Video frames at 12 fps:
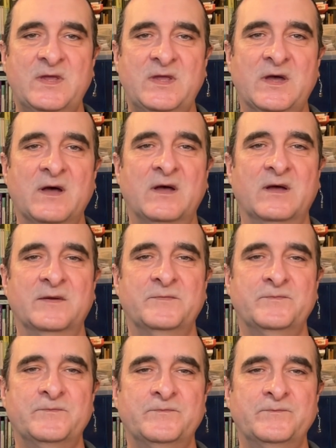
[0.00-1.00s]
ER
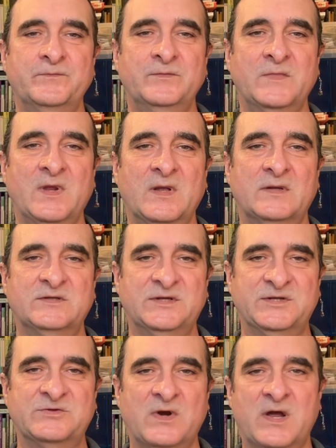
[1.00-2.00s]
to
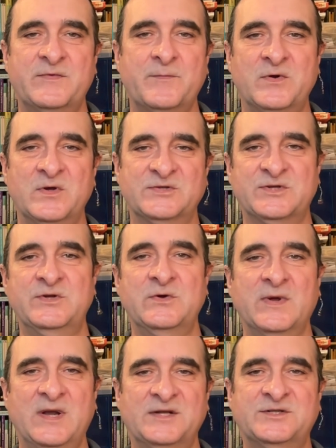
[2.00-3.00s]
describe the person
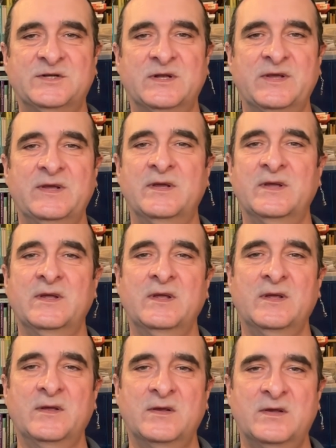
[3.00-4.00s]
who allegedly
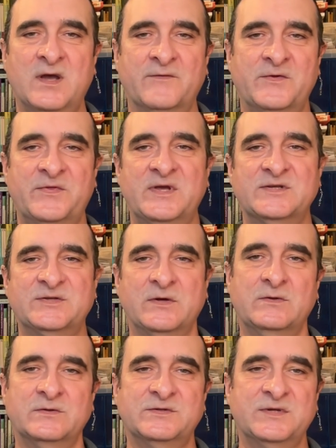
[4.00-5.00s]
covered the
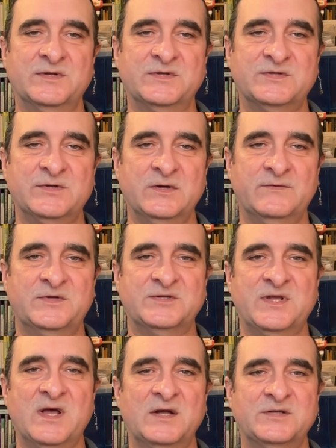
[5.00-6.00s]
assault and served as
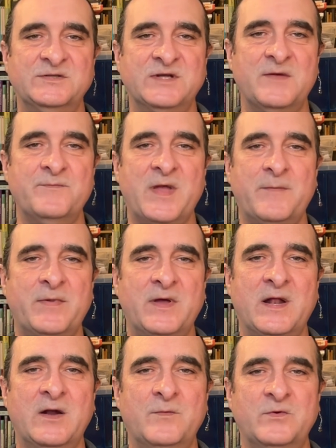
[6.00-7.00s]
the Argentine paper
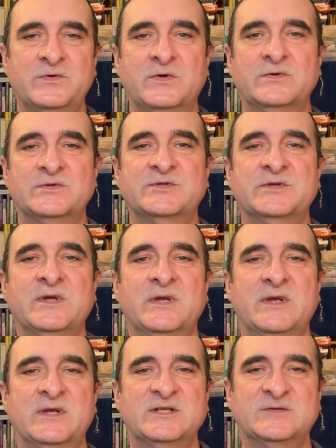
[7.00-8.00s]
El Mundo's
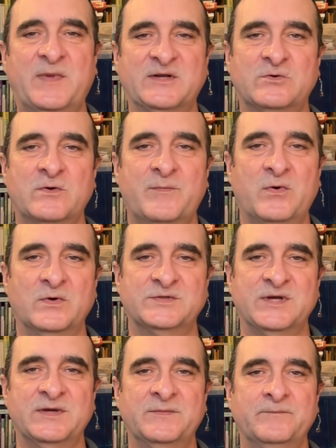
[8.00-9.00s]
special
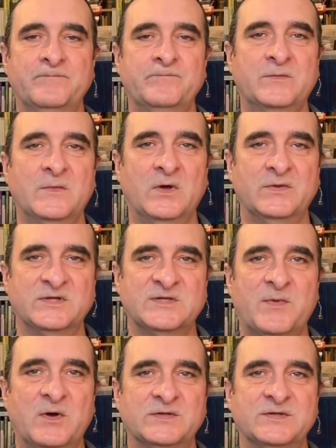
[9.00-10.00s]
reporter on the
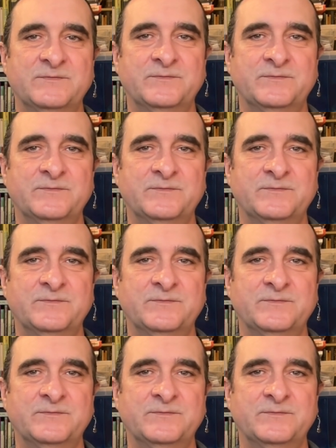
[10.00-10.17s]
spot.